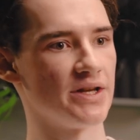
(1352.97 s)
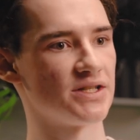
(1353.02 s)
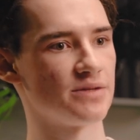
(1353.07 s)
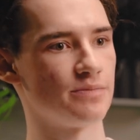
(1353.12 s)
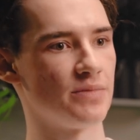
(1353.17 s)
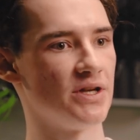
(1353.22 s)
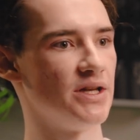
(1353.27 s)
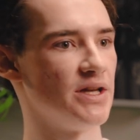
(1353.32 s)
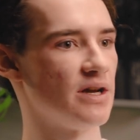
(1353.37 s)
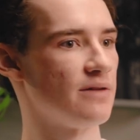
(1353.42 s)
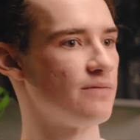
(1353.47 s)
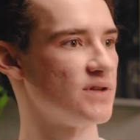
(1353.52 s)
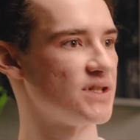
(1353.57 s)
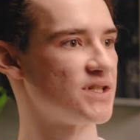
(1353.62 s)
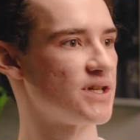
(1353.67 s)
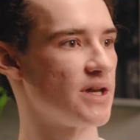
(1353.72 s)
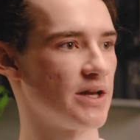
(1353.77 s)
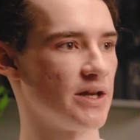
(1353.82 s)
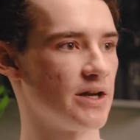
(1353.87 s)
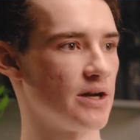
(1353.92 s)
it as a PDF and
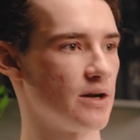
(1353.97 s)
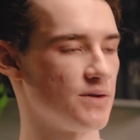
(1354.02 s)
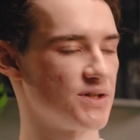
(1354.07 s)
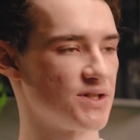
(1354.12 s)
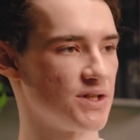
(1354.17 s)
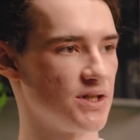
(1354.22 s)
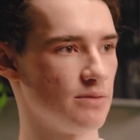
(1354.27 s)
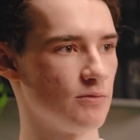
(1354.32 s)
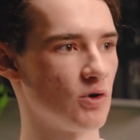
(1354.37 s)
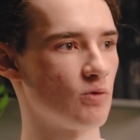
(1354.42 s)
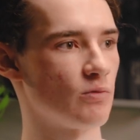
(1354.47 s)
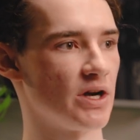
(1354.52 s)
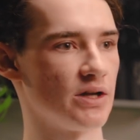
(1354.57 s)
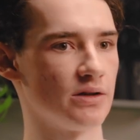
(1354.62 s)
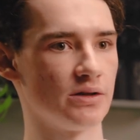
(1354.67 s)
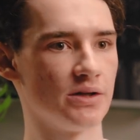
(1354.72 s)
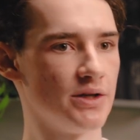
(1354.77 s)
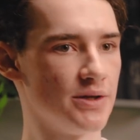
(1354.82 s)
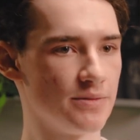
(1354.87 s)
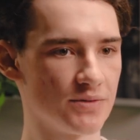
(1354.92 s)
sending it out as an email,
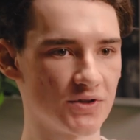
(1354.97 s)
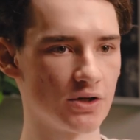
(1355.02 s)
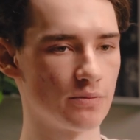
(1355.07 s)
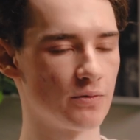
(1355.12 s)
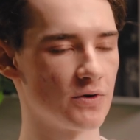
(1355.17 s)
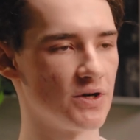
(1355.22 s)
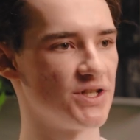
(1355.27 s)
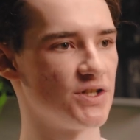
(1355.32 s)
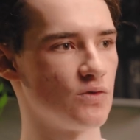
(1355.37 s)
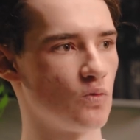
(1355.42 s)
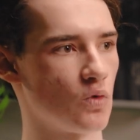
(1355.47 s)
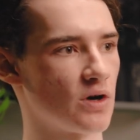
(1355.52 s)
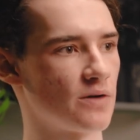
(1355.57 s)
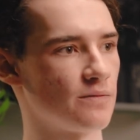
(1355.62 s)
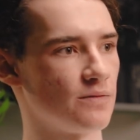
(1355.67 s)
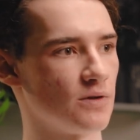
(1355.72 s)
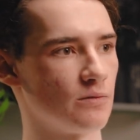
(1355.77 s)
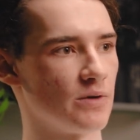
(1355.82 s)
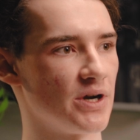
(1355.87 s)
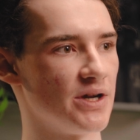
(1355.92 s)
right? Super easy
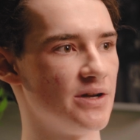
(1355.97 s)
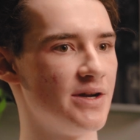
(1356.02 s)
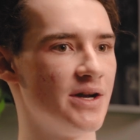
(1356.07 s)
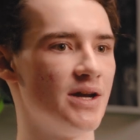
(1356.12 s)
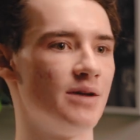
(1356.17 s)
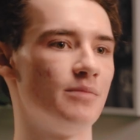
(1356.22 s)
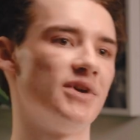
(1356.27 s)
workflow, right?